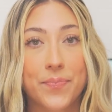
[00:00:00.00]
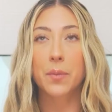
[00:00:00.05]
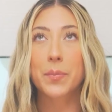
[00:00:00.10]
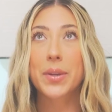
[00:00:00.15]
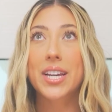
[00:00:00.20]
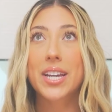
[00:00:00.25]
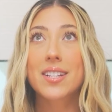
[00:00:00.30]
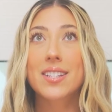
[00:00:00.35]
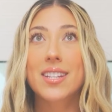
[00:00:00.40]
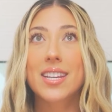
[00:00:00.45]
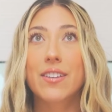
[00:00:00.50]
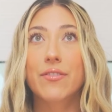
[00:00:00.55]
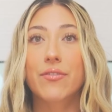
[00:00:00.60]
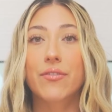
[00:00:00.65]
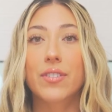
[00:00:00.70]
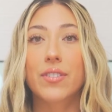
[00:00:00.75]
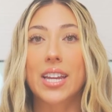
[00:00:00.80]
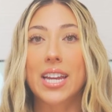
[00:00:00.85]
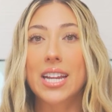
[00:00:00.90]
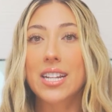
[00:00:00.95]
Because
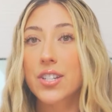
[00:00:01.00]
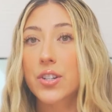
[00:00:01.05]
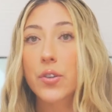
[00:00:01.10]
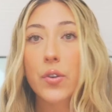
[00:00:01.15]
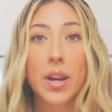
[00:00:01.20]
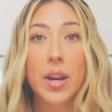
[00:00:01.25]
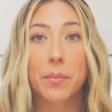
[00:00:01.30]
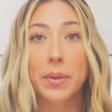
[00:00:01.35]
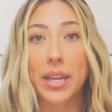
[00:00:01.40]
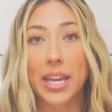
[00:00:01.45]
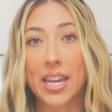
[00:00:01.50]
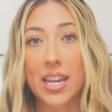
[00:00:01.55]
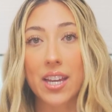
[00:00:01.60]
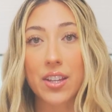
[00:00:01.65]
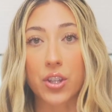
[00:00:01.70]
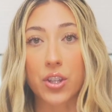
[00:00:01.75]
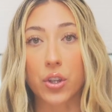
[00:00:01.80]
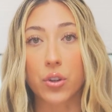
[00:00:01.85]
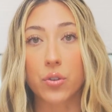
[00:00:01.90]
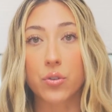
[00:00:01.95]
if Instagram
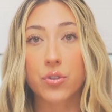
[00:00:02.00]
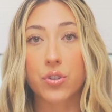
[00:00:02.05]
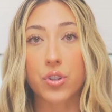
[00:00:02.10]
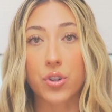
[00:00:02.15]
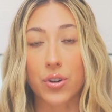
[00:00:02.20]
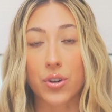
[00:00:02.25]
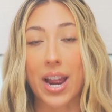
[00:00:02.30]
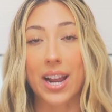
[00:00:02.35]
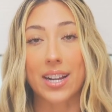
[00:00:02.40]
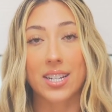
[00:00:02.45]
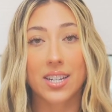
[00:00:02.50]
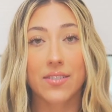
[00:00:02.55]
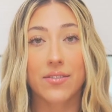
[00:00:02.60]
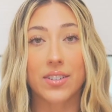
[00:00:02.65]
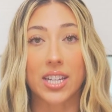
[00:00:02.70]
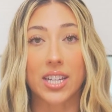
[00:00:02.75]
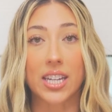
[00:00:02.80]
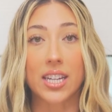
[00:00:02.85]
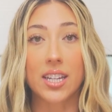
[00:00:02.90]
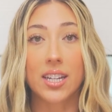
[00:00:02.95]
can't use your
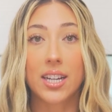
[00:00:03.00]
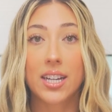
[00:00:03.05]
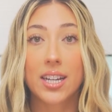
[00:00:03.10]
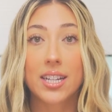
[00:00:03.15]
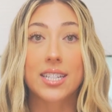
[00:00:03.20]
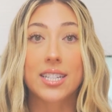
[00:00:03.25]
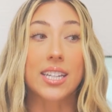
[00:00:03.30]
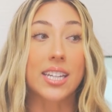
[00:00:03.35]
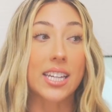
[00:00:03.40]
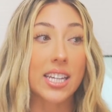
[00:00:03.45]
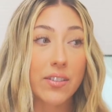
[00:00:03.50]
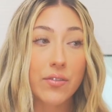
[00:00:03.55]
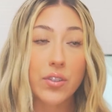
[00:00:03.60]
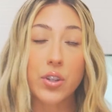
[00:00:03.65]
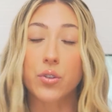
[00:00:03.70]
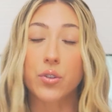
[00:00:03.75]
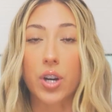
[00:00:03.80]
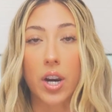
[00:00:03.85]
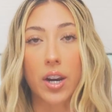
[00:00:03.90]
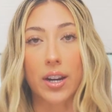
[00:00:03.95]
activity to give
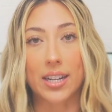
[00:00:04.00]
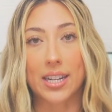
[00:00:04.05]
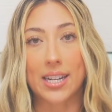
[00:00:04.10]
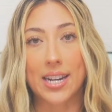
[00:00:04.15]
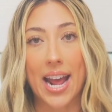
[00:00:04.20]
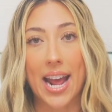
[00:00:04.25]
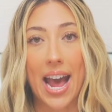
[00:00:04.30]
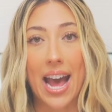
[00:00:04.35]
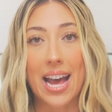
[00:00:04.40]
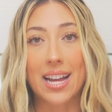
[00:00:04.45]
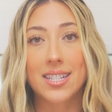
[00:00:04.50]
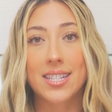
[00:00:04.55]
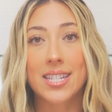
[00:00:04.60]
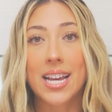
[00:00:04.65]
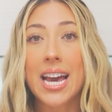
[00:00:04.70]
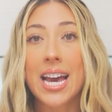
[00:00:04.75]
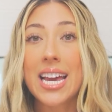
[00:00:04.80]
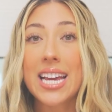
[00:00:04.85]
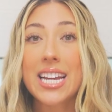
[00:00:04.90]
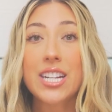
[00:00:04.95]
you targeted ads,
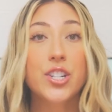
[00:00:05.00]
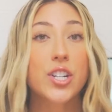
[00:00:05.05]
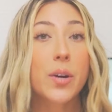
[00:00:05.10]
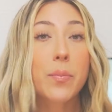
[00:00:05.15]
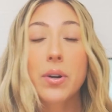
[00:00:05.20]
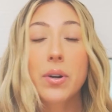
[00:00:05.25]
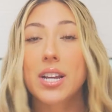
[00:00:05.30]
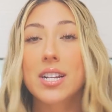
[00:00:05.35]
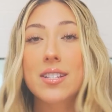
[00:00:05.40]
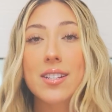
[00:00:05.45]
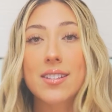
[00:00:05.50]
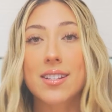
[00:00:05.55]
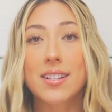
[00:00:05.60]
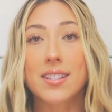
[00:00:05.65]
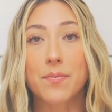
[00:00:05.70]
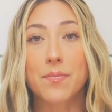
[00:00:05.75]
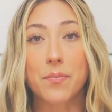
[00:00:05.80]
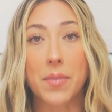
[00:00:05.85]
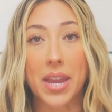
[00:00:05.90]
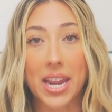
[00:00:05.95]
it jeopardizes
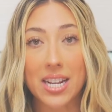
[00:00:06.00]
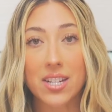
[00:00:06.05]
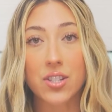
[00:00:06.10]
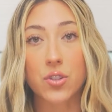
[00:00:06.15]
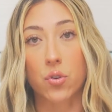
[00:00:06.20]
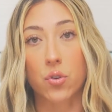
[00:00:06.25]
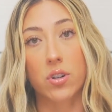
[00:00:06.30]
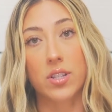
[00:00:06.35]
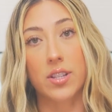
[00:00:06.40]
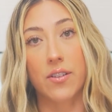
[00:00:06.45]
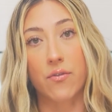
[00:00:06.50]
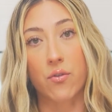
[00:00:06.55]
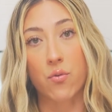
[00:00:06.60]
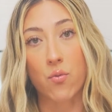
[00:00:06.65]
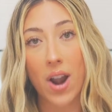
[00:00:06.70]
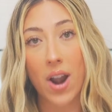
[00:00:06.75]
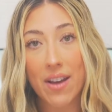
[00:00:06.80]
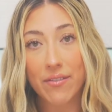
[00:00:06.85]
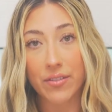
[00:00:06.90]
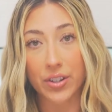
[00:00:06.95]
its main source of
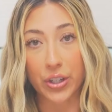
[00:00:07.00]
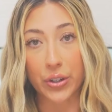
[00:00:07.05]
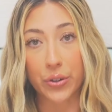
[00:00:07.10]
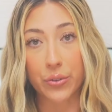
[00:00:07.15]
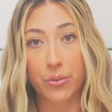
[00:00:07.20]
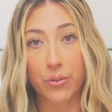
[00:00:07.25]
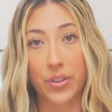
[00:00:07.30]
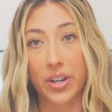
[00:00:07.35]
revenue.